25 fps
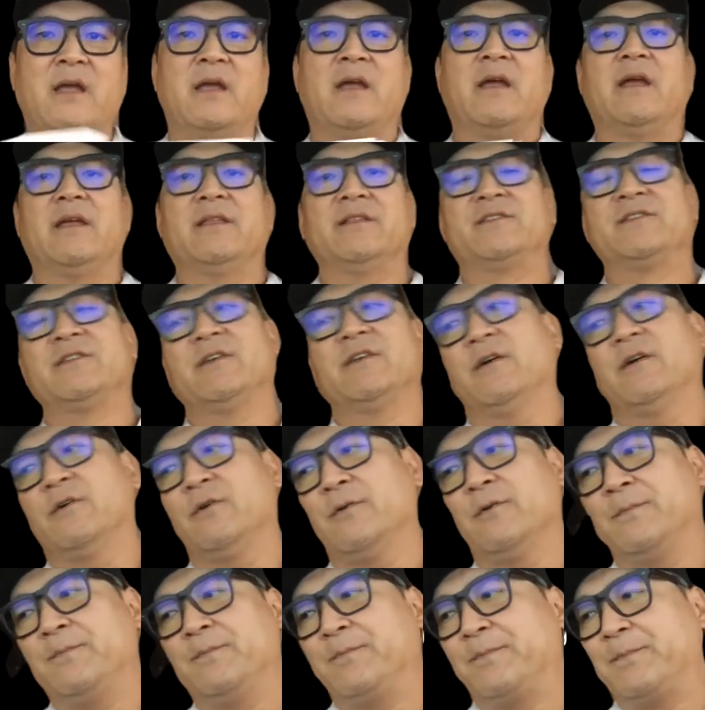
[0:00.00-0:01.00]
And
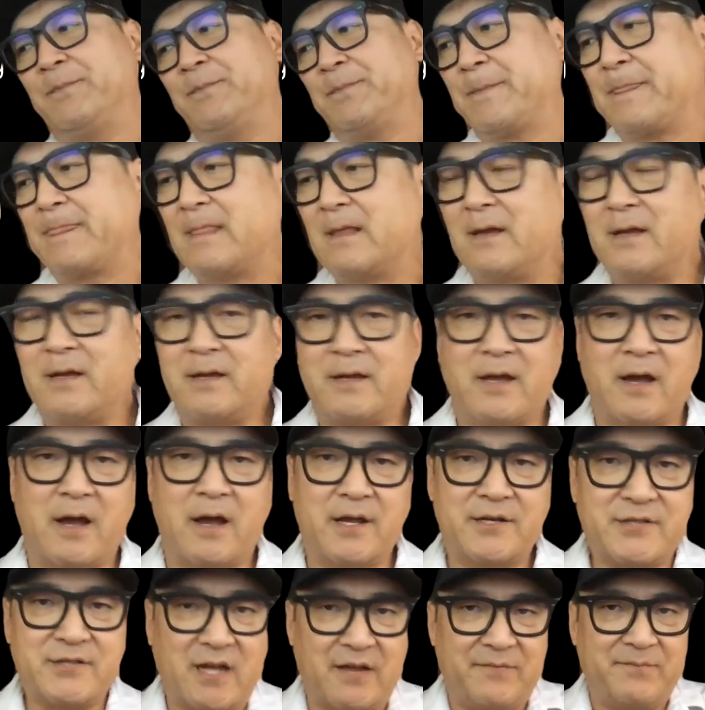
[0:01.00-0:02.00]
so,
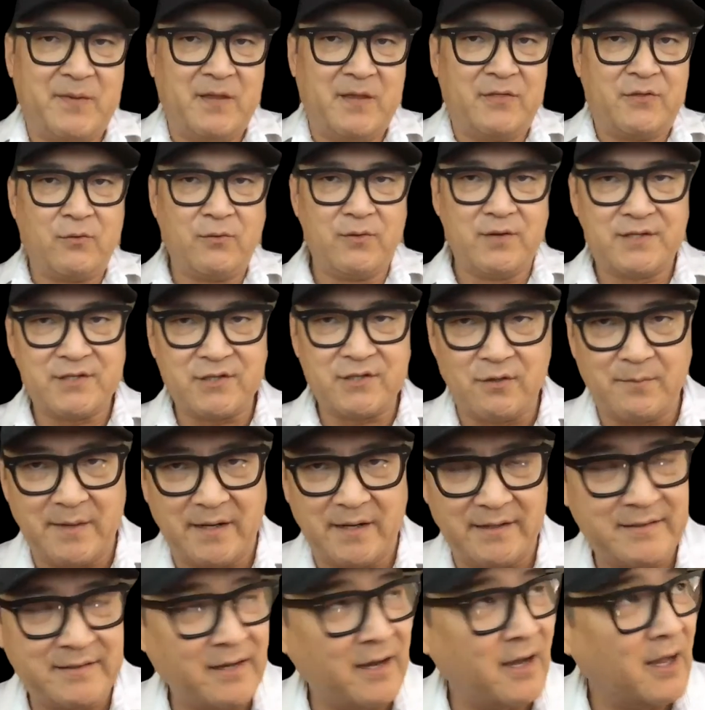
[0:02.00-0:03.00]
gosh, I've been through this so many
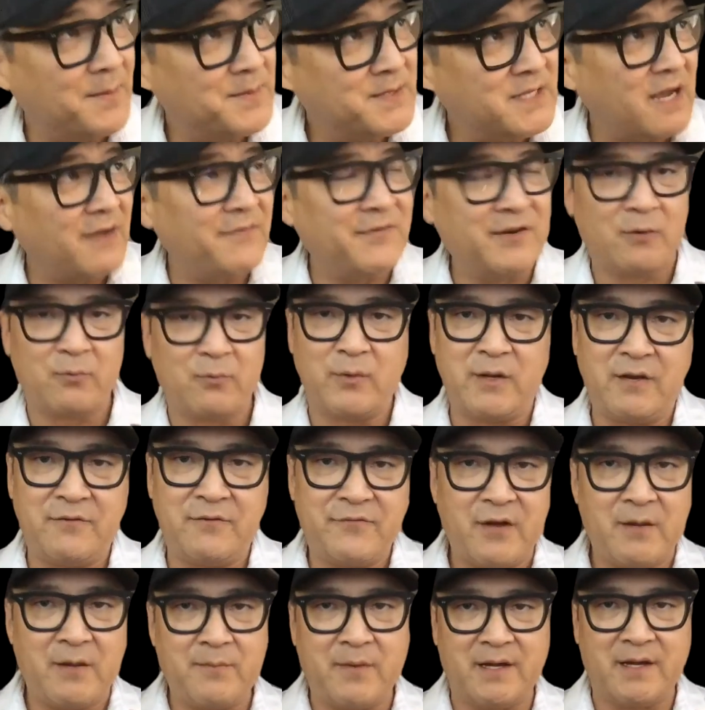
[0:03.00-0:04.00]
times, having to
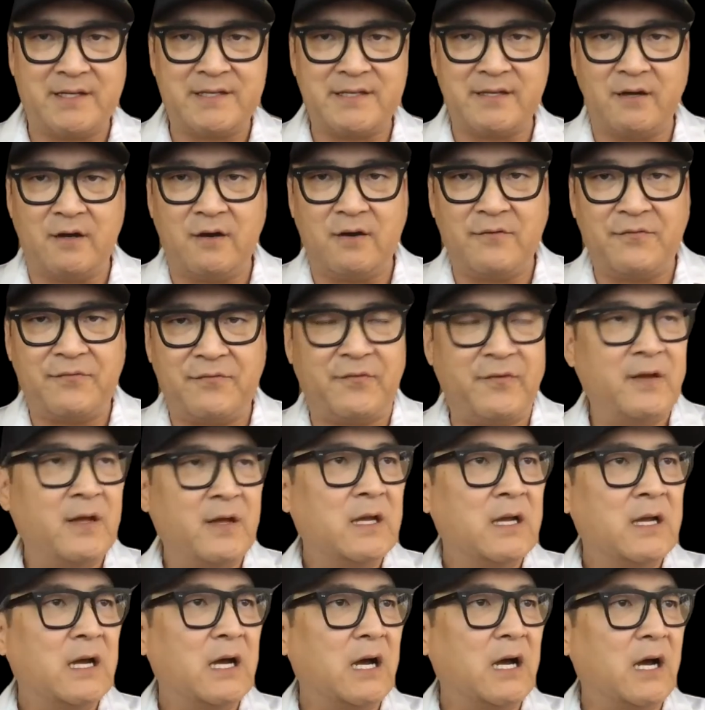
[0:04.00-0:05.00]
reinvent myself.
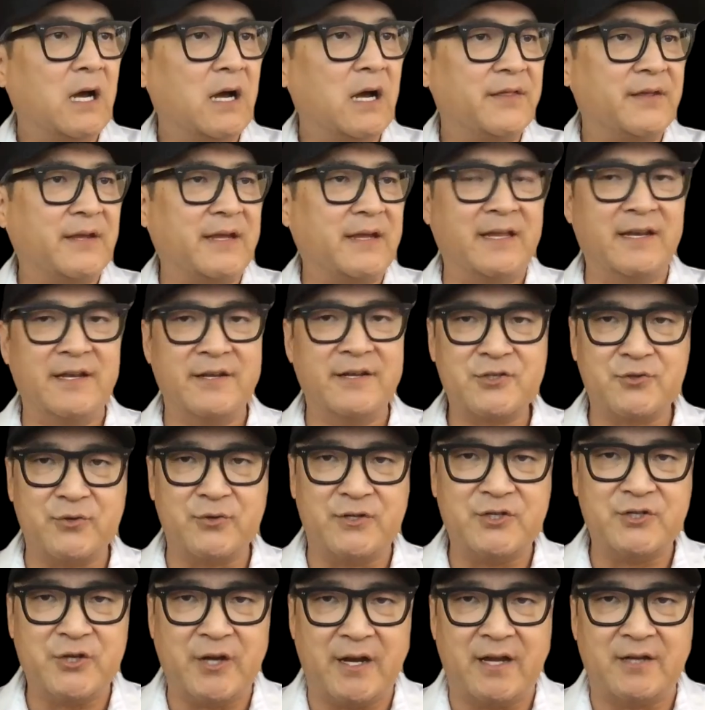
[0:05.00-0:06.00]
The industry
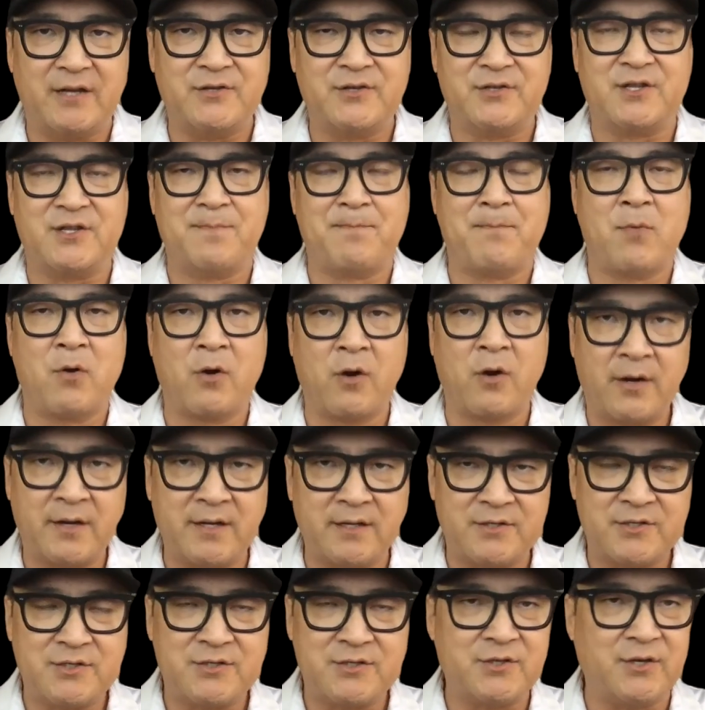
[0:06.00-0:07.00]
changes, the
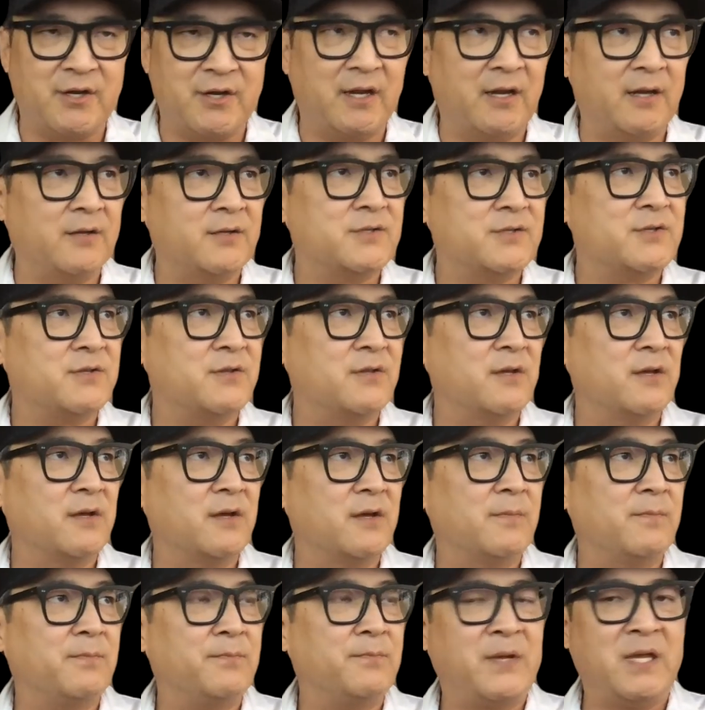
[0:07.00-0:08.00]
markets change,
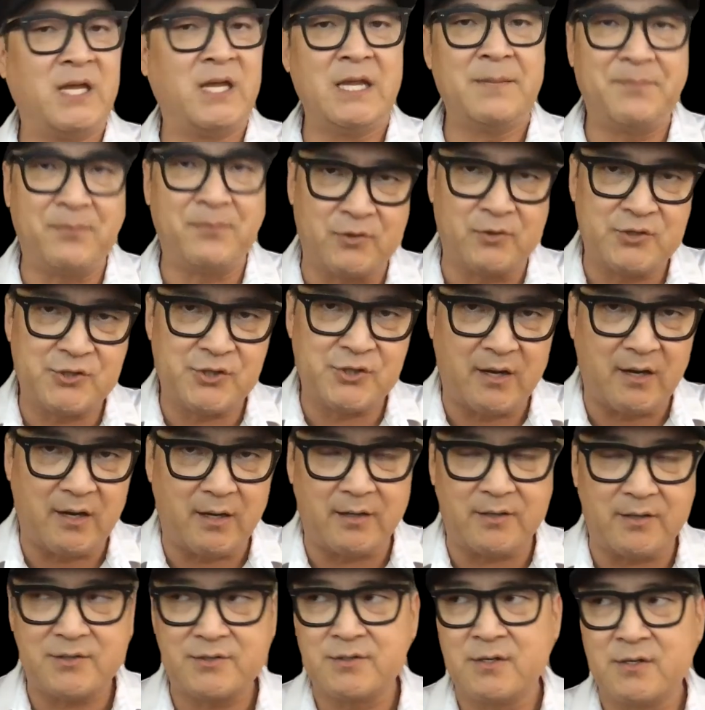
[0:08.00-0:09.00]
the people
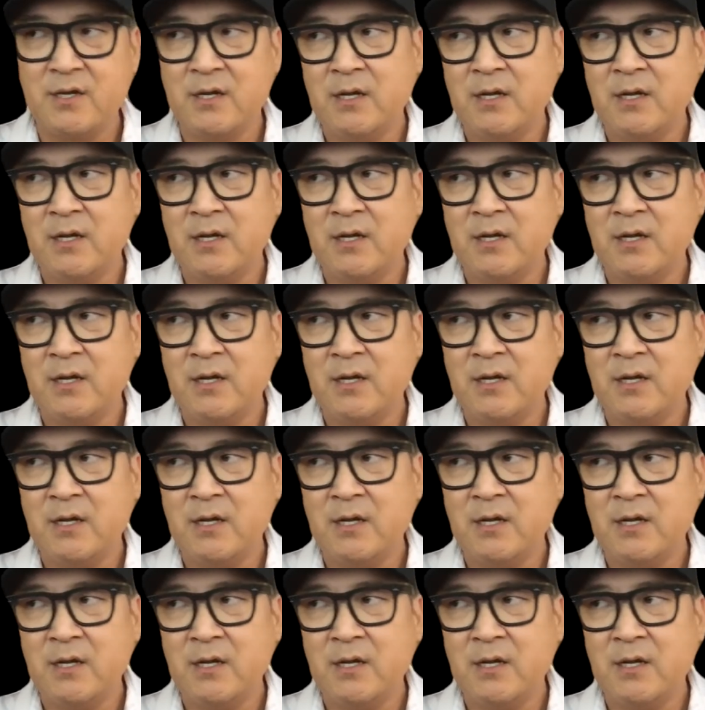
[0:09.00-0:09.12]
change.